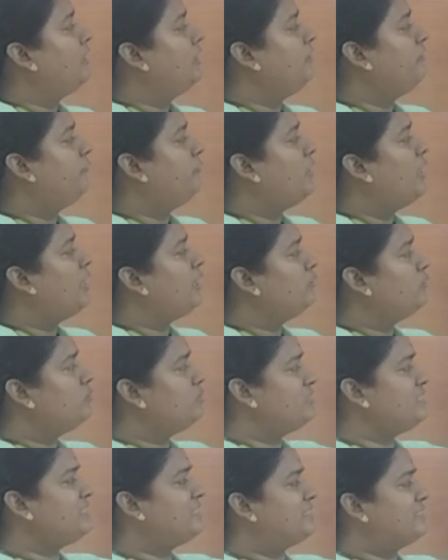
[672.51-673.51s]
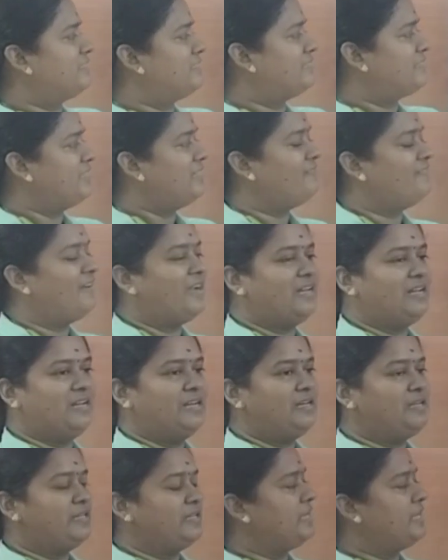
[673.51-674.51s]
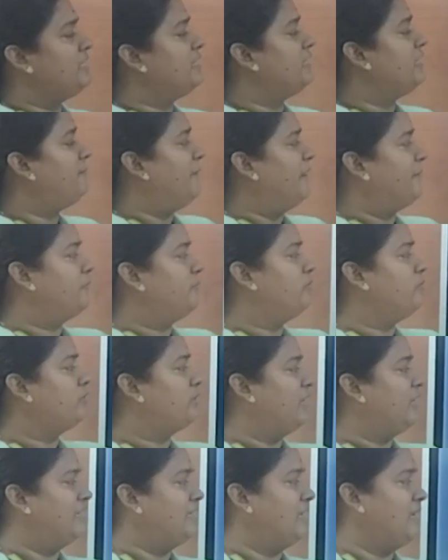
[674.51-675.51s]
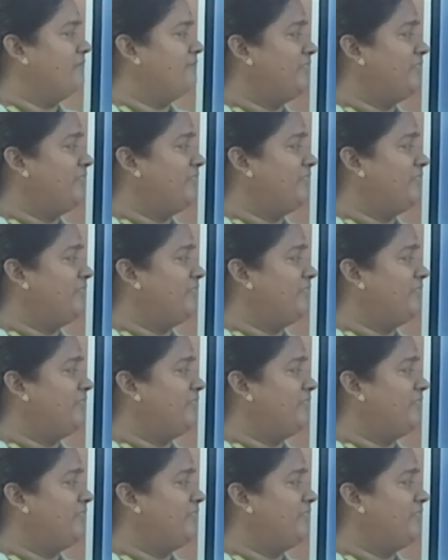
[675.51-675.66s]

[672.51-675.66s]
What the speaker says: If we are using crystal violet in the peptidoglycan,